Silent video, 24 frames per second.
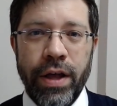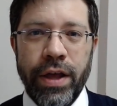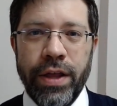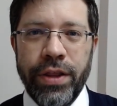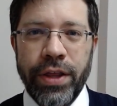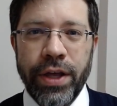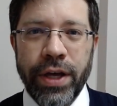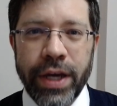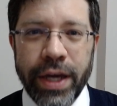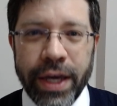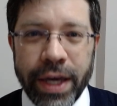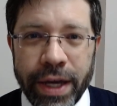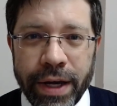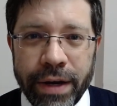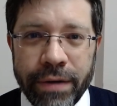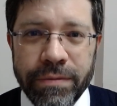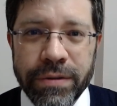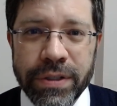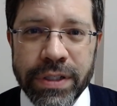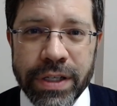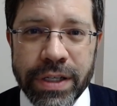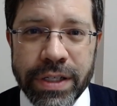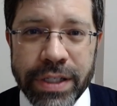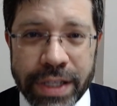that
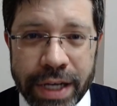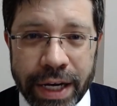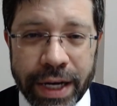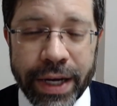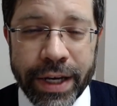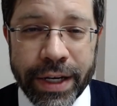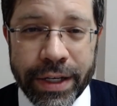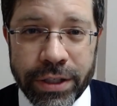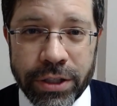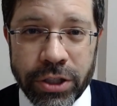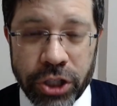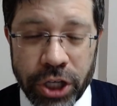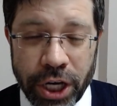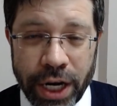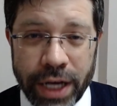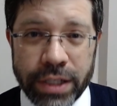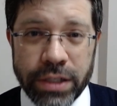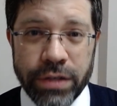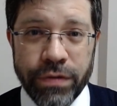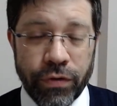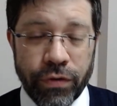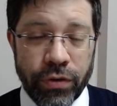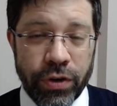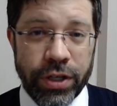gives a second
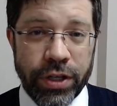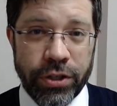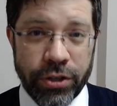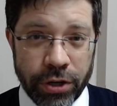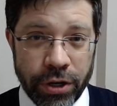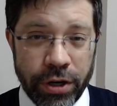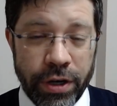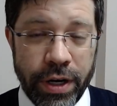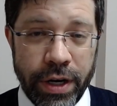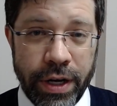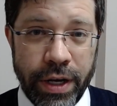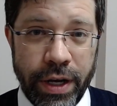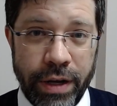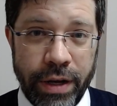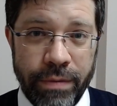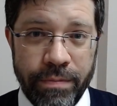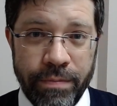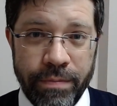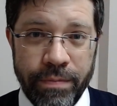chance for eternity.